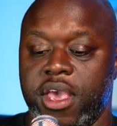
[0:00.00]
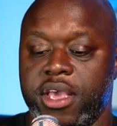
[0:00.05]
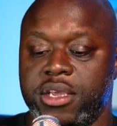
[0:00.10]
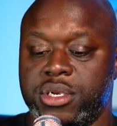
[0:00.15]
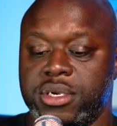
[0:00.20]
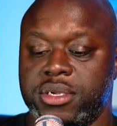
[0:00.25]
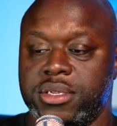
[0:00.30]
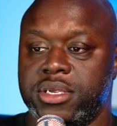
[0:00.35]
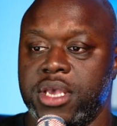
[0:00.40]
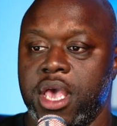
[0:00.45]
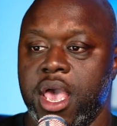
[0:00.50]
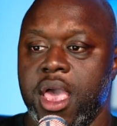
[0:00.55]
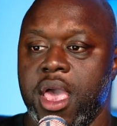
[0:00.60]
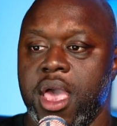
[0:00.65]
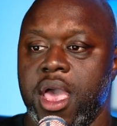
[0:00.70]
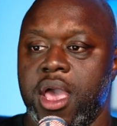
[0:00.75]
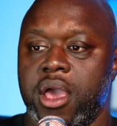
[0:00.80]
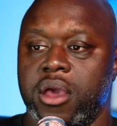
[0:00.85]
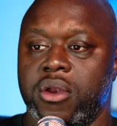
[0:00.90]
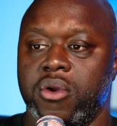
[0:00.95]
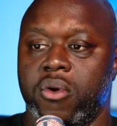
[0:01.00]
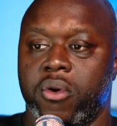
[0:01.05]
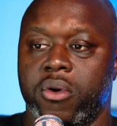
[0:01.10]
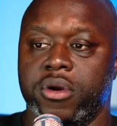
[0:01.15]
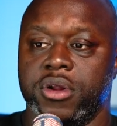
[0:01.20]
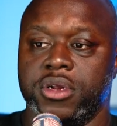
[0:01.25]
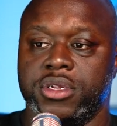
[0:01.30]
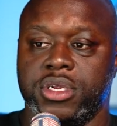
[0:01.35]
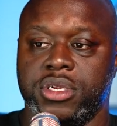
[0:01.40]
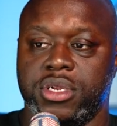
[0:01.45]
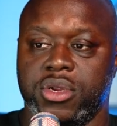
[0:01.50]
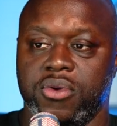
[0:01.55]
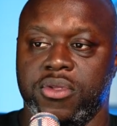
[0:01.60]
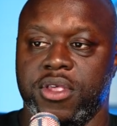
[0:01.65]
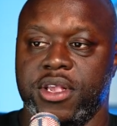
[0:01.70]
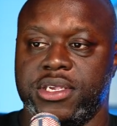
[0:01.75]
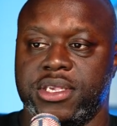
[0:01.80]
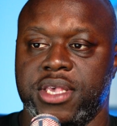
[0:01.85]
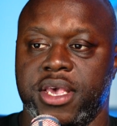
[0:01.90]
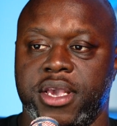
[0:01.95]
agents in order to do
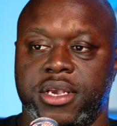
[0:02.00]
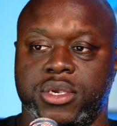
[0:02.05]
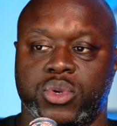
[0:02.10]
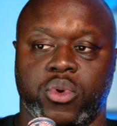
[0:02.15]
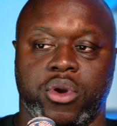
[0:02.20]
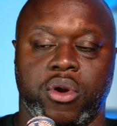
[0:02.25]
these things.